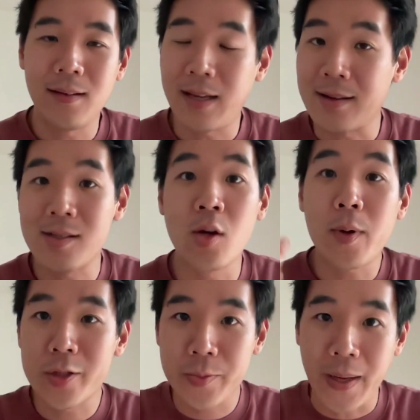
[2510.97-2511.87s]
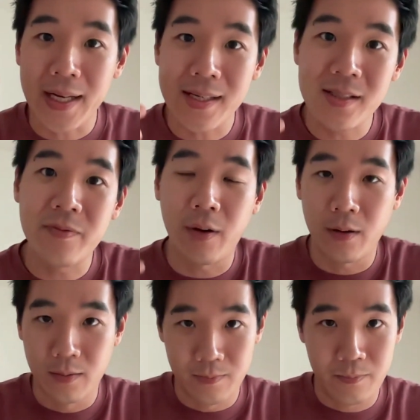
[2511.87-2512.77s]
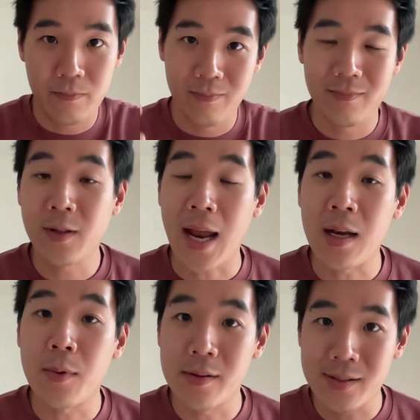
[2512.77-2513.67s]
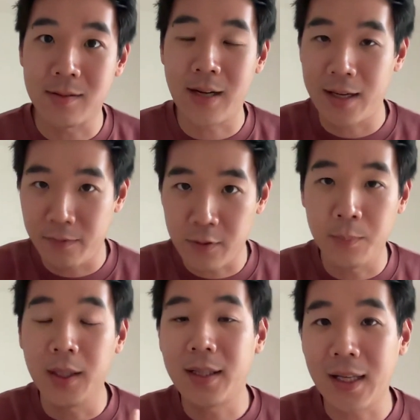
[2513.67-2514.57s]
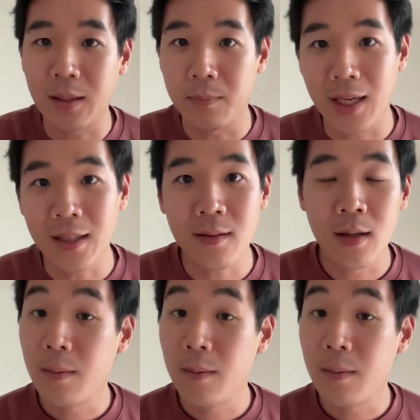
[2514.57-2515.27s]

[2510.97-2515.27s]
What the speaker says: there's so much space for animals to kind of communicate and mate,